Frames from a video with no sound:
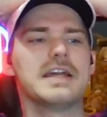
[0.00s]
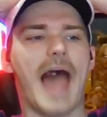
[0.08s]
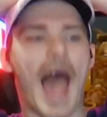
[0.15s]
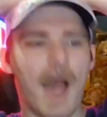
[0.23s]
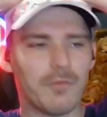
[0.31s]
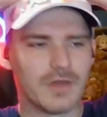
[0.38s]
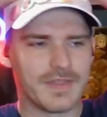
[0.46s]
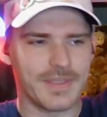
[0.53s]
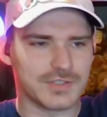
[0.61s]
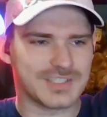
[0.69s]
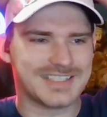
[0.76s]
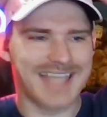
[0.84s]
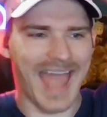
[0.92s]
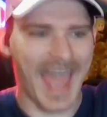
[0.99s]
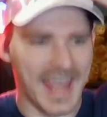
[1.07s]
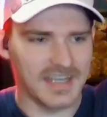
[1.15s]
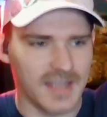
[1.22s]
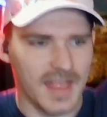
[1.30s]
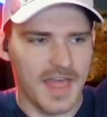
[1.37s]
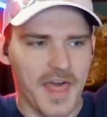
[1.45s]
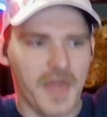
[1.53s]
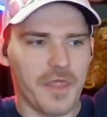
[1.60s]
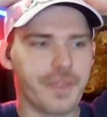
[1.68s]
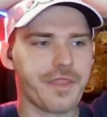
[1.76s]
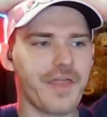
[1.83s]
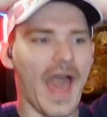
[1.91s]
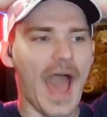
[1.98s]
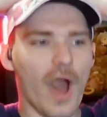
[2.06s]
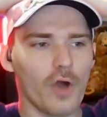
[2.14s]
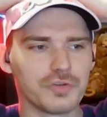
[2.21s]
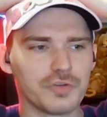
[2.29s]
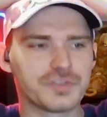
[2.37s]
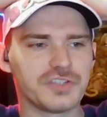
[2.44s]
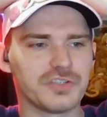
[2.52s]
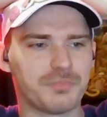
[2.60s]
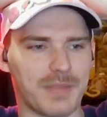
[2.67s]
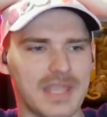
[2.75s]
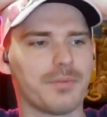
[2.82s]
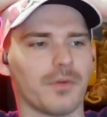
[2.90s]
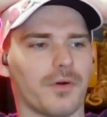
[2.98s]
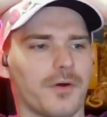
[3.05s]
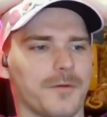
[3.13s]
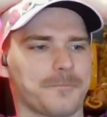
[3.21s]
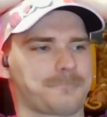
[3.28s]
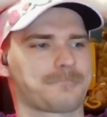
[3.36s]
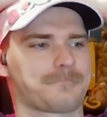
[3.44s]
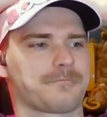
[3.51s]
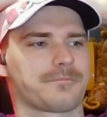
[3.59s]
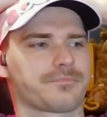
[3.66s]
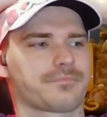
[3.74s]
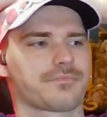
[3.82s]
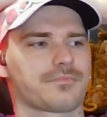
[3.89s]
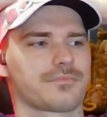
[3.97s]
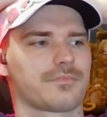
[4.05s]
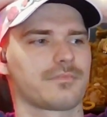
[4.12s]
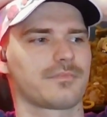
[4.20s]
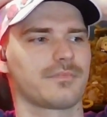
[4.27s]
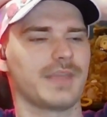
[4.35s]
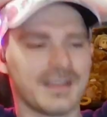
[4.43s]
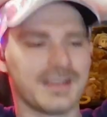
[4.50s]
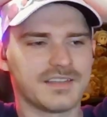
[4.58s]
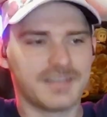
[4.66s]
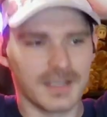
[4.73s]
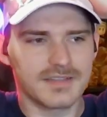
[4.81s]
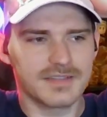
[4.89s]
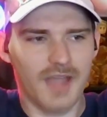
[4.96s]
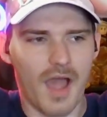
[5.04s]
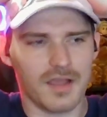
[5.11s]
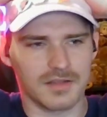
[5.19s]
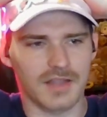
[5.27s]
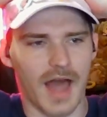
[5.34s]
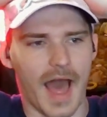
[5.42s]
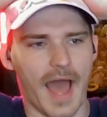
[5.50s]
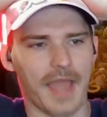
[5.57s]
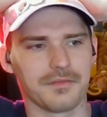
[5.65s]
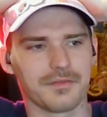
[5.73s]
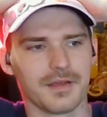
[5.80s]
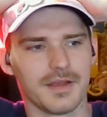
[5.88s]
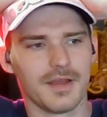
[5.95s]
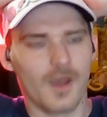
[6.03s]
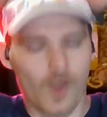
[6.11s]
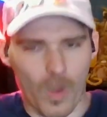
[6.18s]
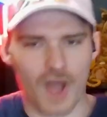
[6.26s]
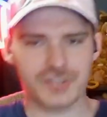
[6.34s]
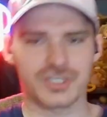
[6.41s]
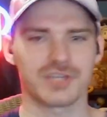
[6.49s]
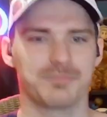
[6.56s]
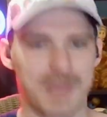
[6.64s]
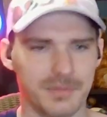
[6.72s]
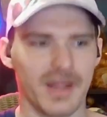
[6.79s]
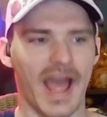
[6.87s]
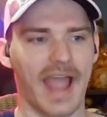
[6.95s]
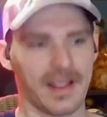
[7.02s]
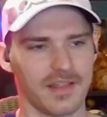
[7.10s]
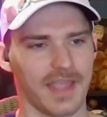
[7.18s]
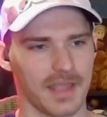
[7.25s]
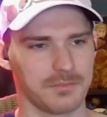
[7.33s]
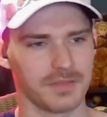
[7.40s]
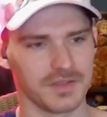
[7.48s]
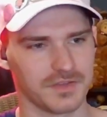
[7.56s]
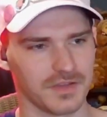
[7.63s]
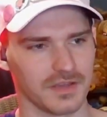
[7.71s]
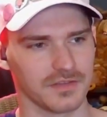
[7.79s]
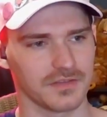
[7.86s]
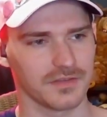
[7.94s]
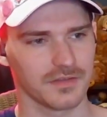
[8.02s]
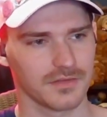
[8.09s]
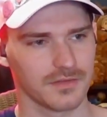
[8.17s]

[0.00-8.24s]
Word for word: How are there 10,000 people in a TikTok live watching people act like NPCs?